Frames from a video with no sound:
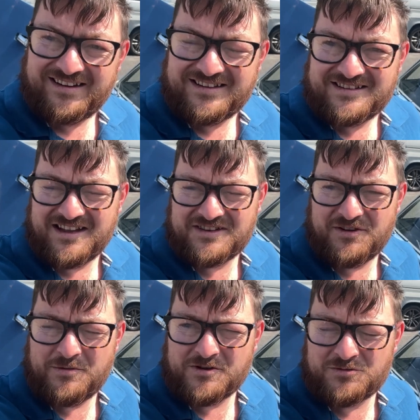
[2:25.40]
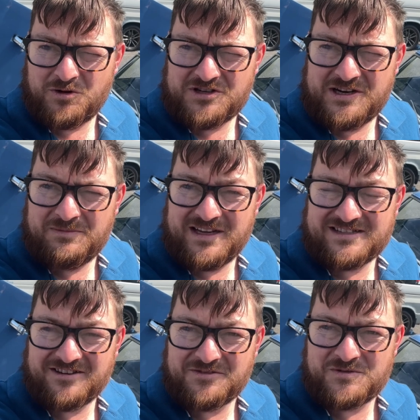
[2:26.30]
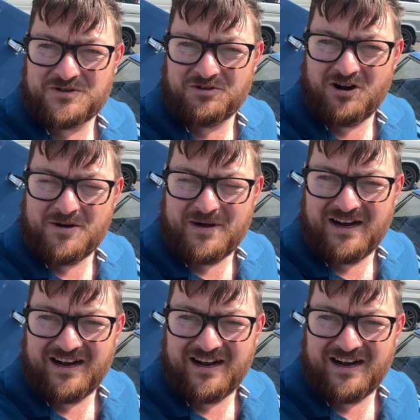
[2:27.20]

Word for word: So thanks very much for watching. Please like and subscribe.